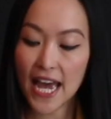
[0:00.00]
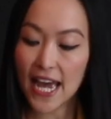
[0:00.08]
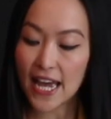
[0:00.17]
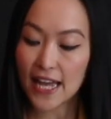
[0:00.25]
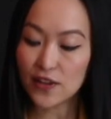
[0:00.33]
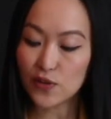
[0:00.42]

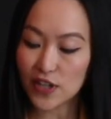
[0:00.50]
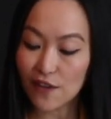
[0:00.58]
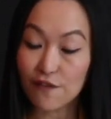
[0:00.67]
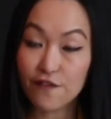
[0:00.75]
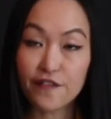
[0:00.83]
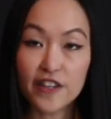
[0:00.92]
and you
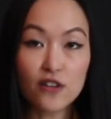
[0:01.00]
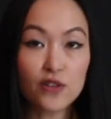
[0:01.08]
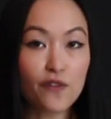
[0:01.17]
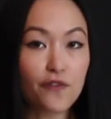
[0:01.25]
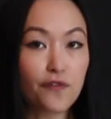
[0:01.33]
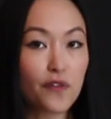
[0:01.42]
can feel
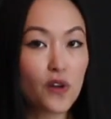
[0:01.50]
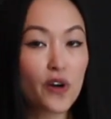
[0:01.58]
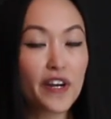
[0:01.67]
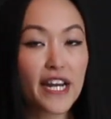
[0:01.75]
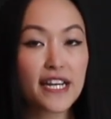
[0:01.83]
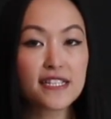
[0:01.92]
the
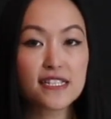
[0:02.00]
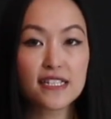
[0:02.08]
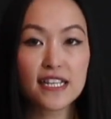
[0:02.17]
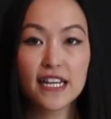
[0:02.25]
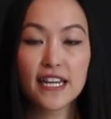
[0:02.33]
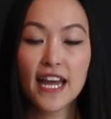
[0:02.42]
floor
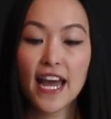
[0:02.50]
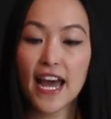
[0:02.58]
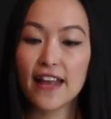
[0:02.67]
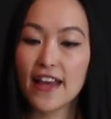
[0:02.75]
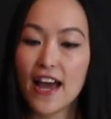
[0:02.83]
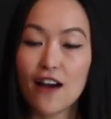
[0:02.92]
nicely
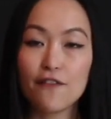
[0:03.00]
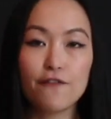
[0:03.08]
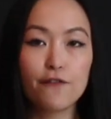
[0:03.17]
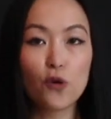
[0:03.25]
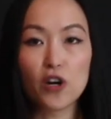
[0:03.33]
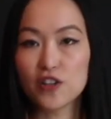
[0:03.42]
and have
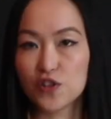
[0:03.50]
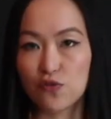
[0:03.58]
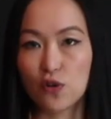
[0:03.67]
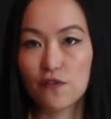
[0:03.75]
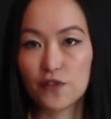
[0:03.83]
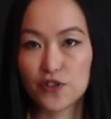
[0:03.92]
full
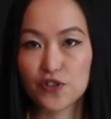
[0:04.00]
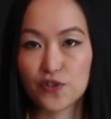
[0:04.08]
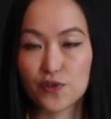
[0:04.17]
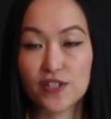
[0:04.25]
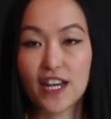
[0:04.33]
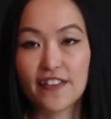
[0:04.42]
control of your shoes.